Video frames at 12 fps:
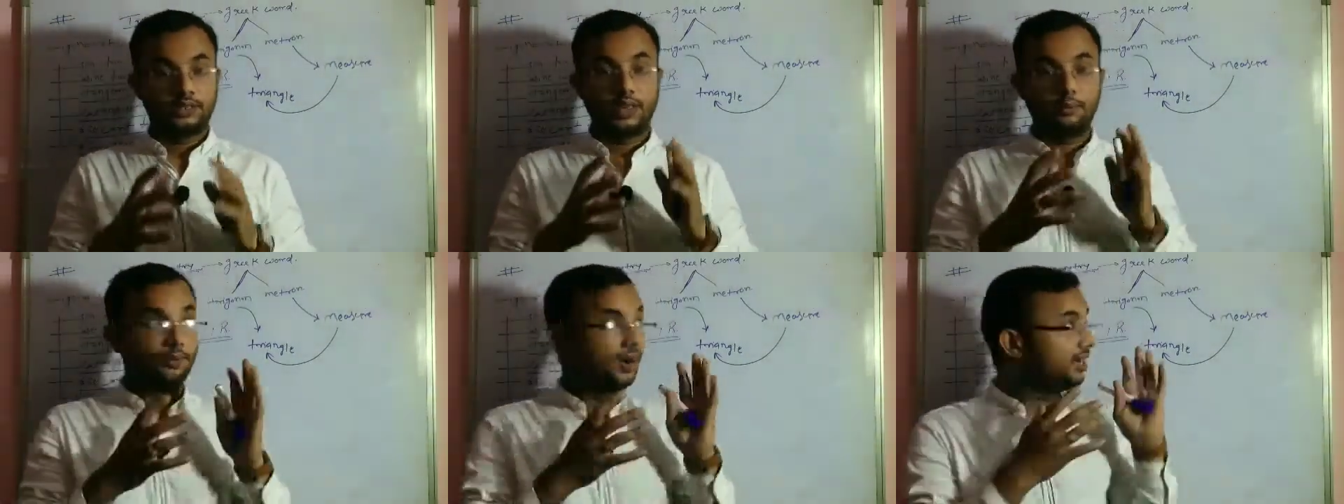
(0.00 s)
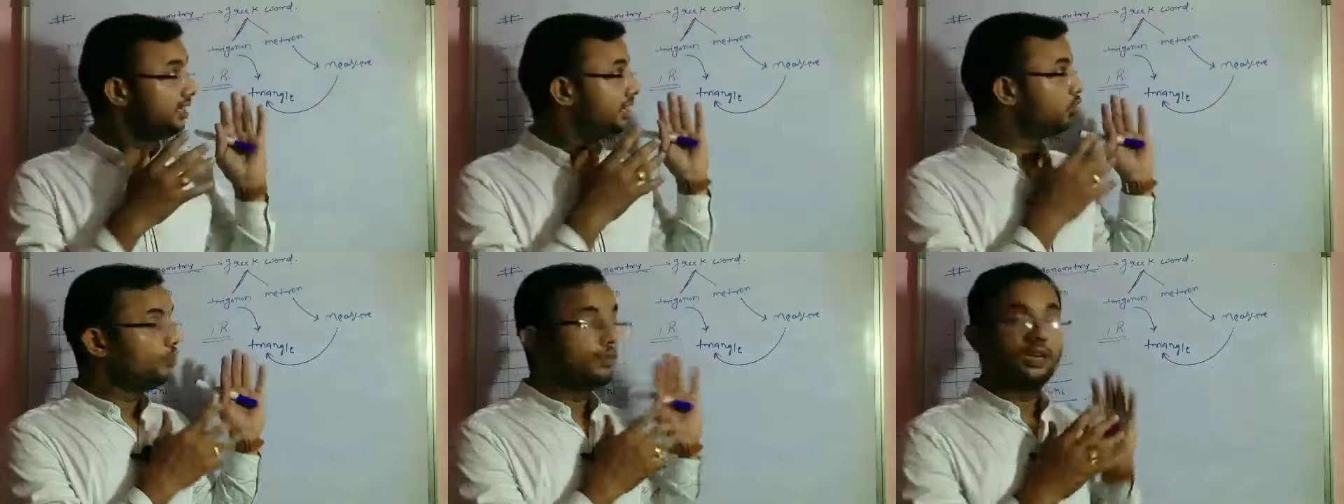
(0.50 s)
the bird
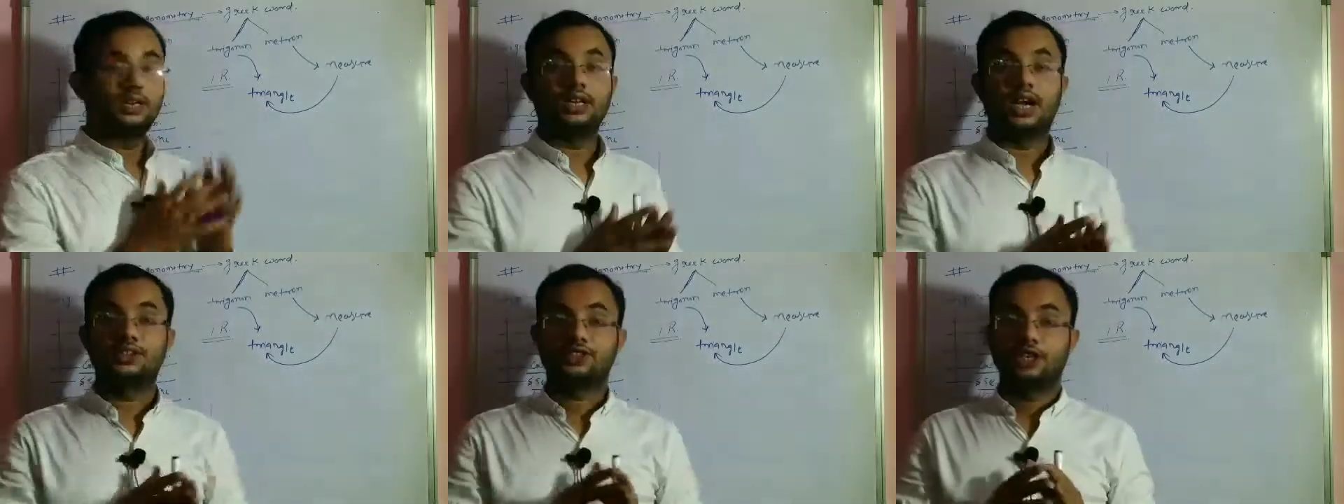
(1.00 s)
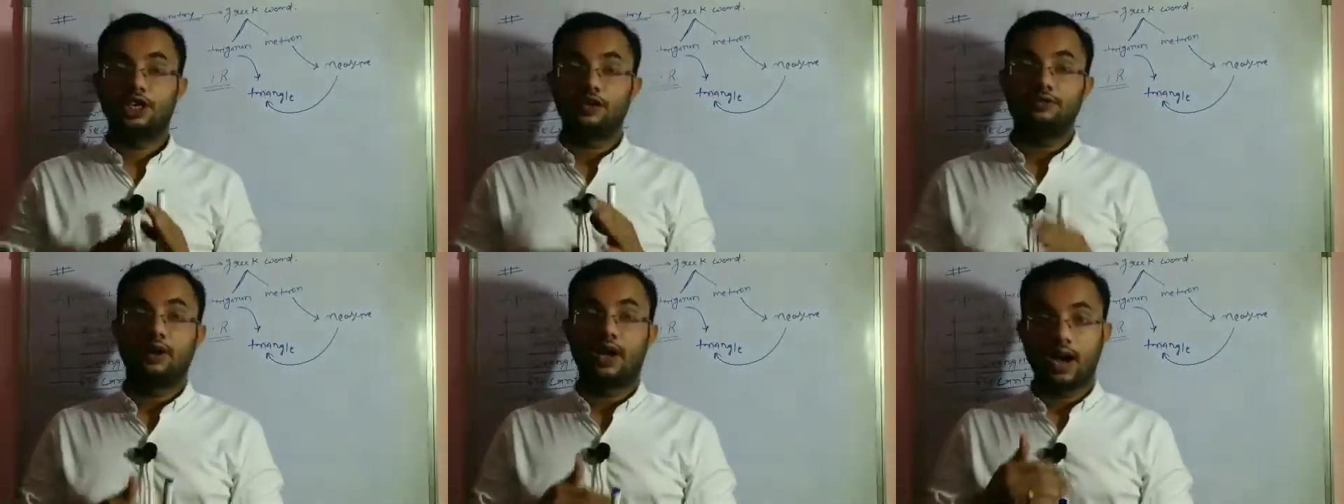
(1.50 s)
trigonometry
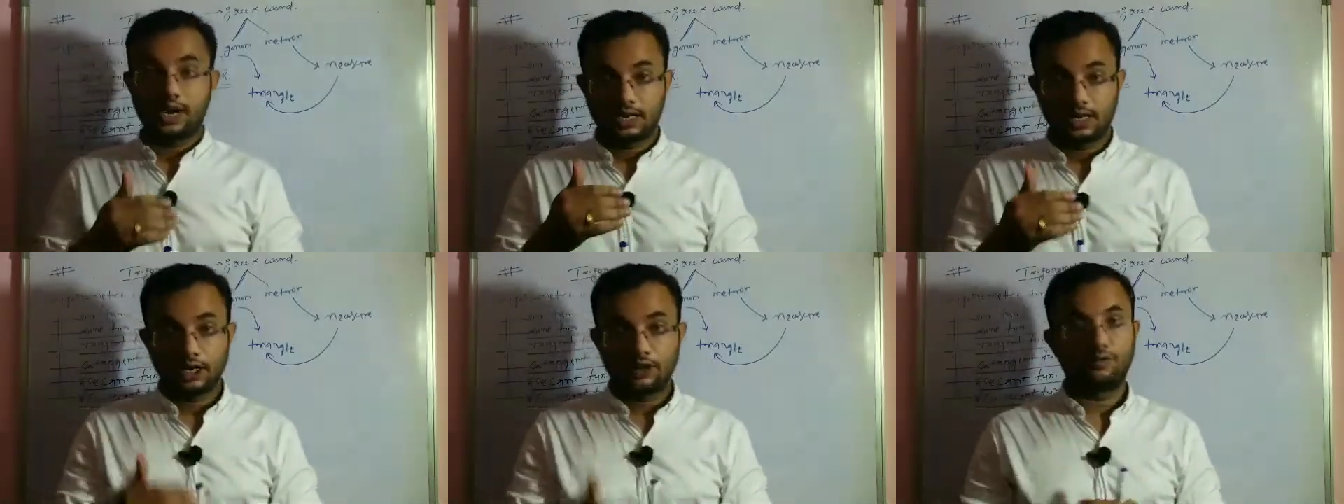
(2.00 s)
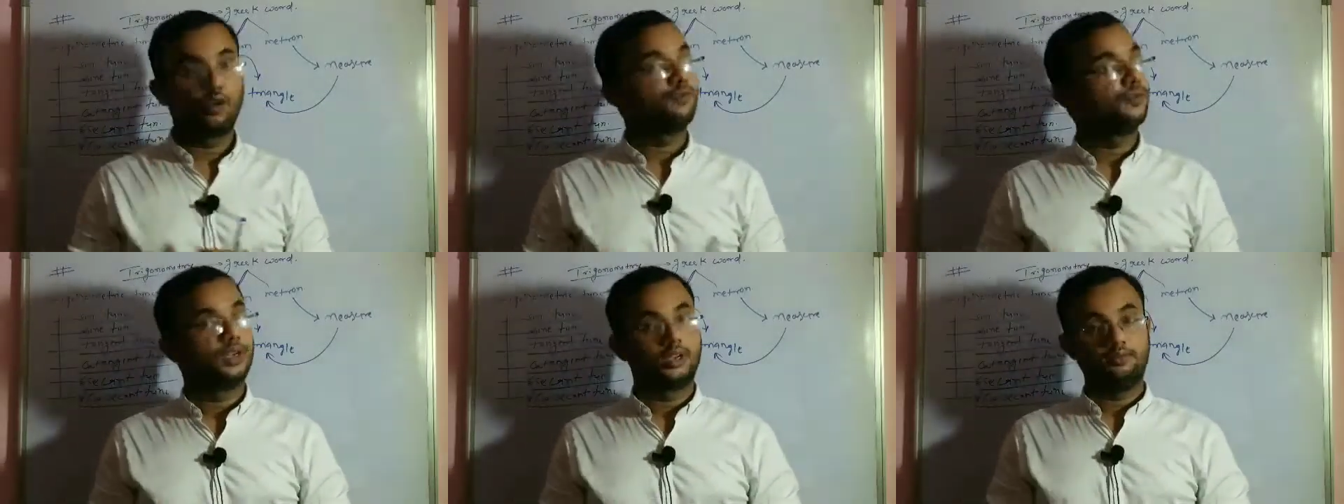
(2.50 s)
are taken
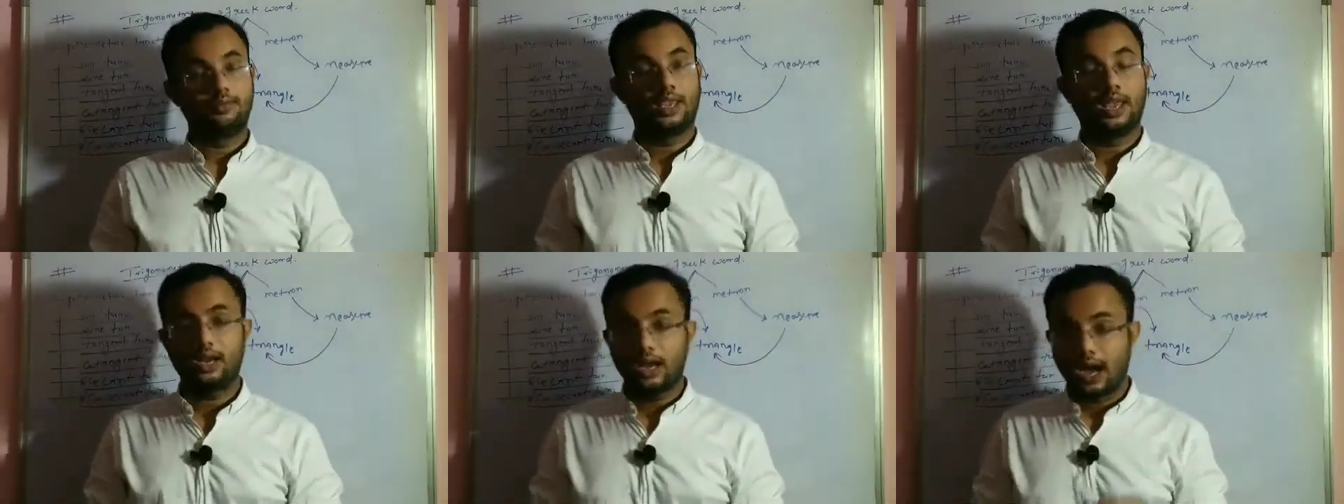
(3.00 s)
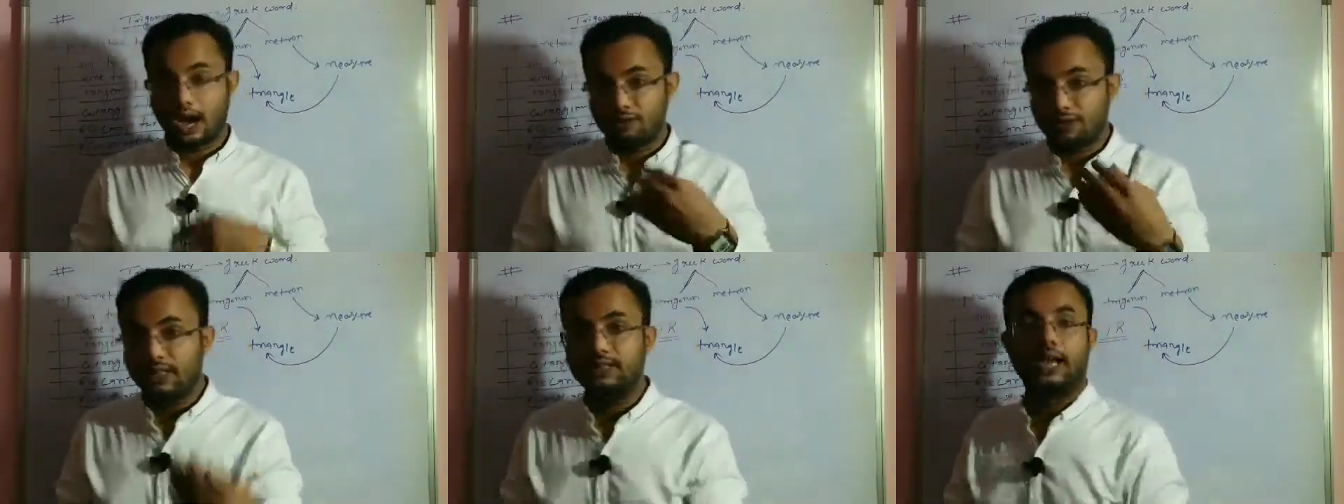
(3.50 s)
from where, and
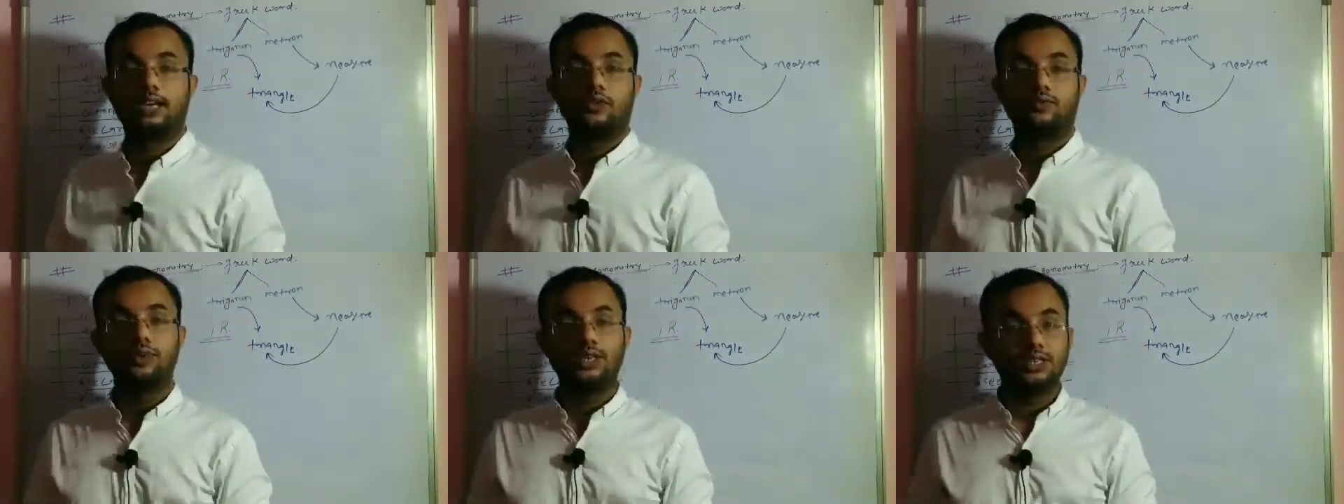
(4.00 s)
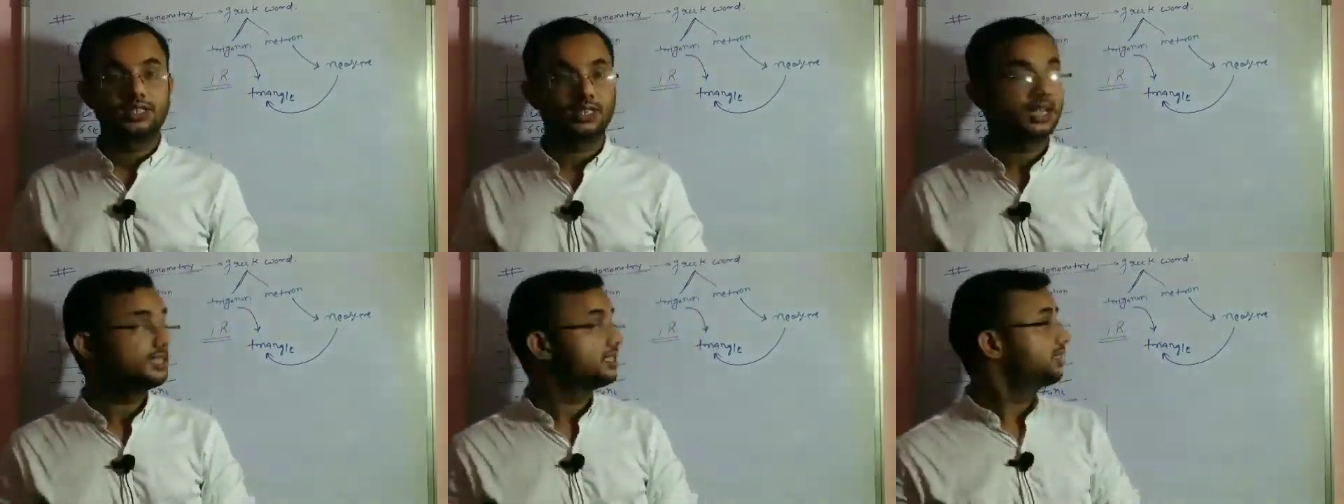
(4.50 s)
after that we
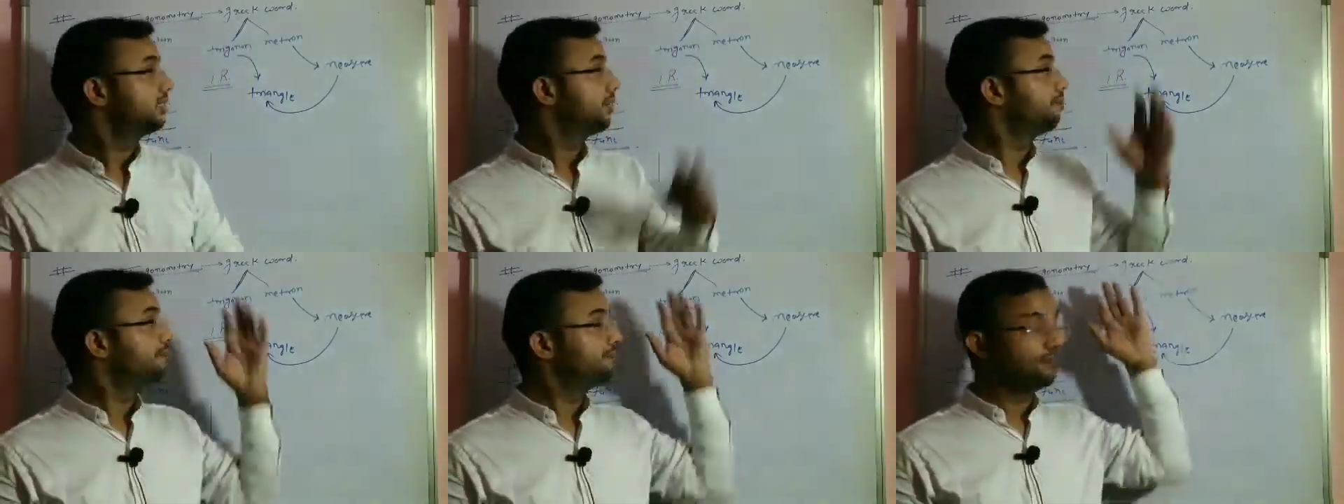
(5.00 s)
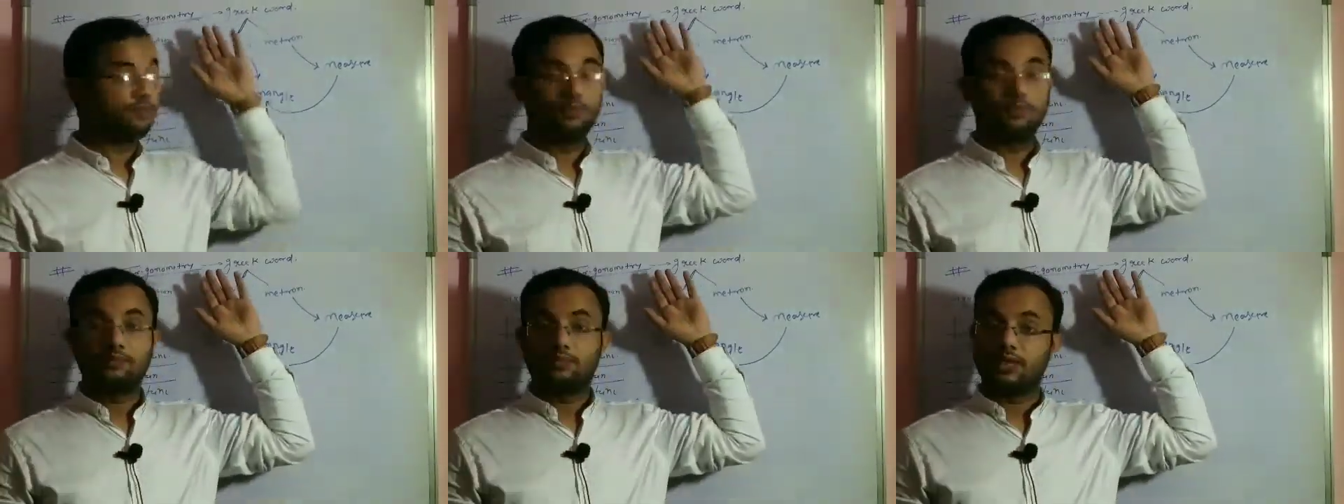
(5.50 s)
discuss the
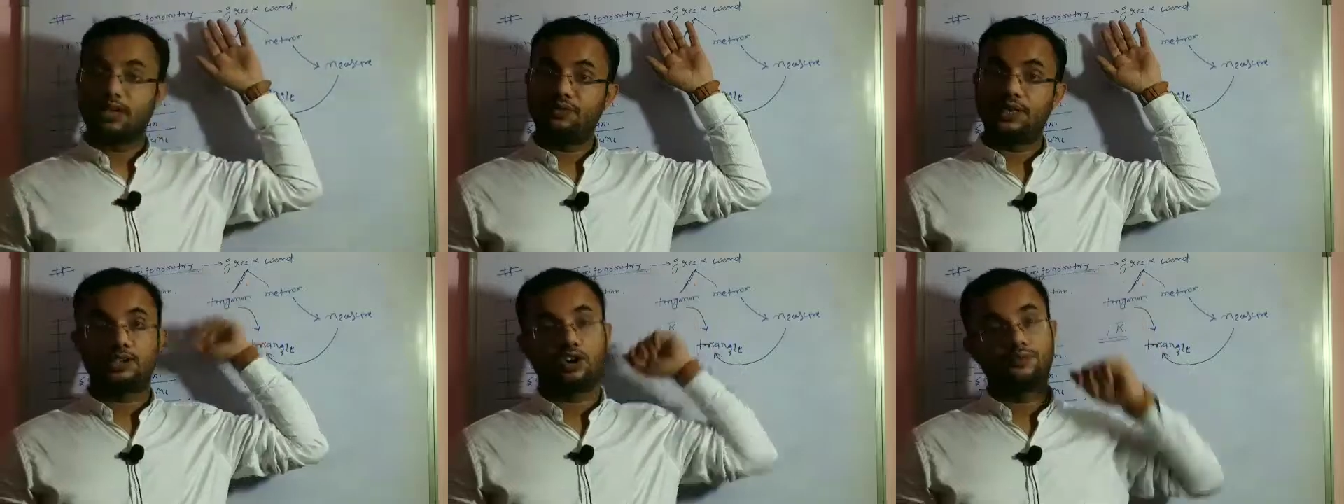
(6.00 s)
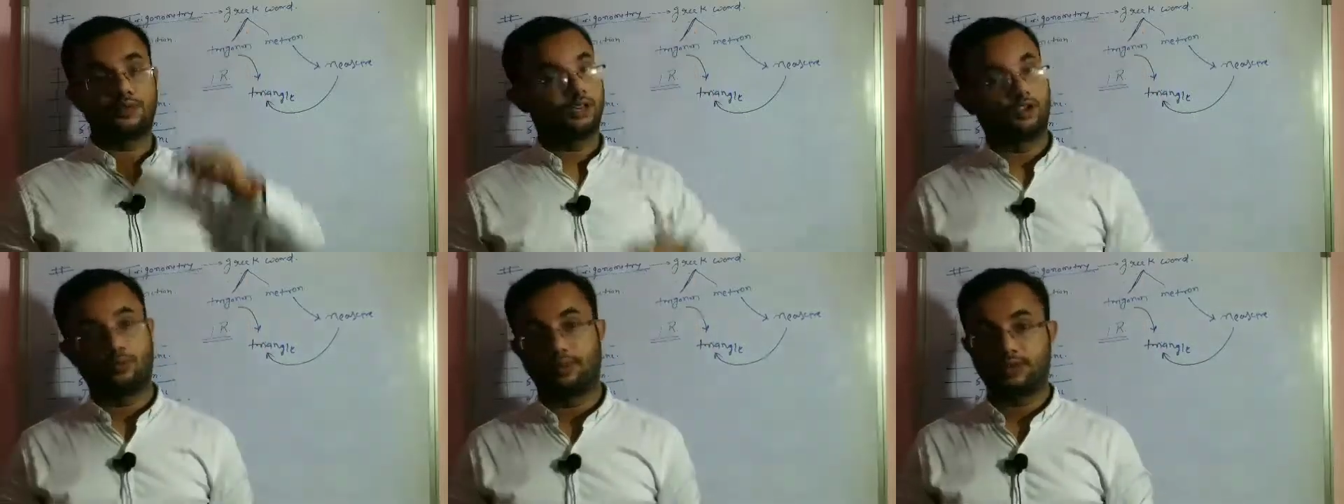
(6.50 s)
definition of
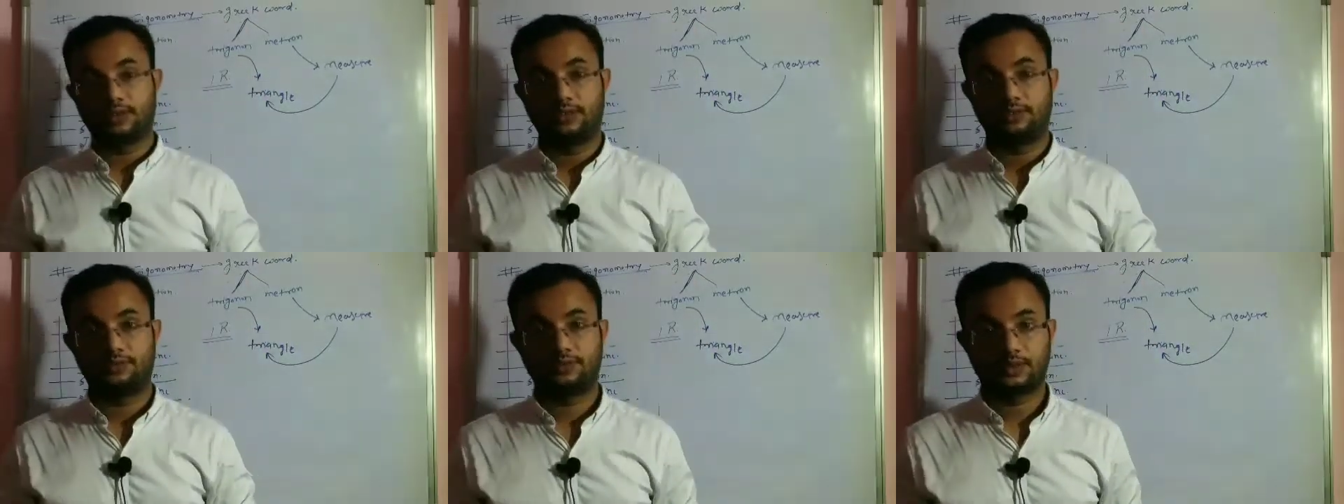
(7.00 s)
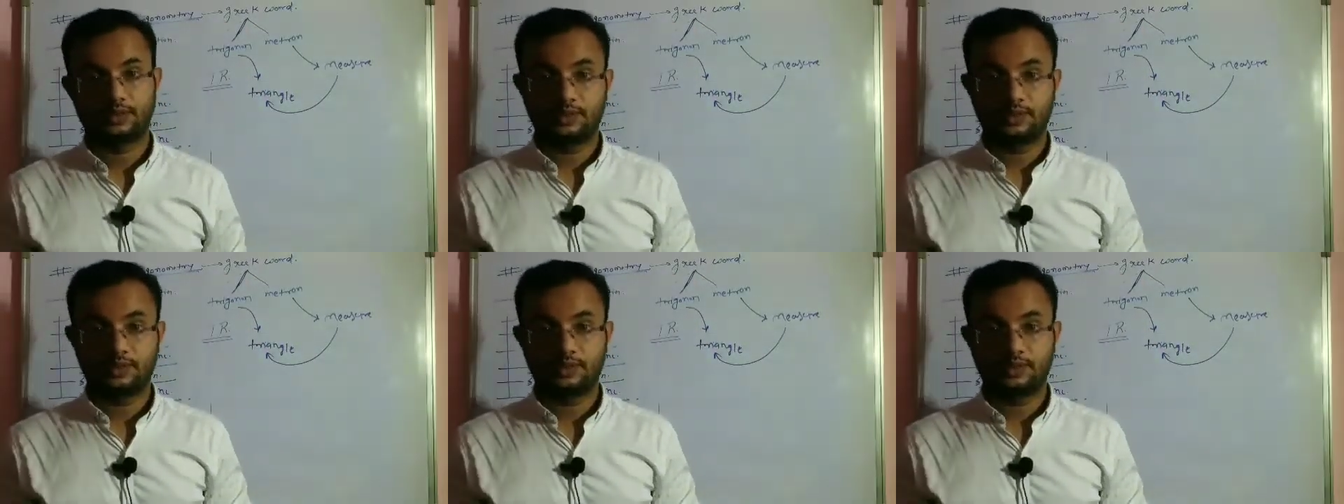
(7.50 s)
trigonometry.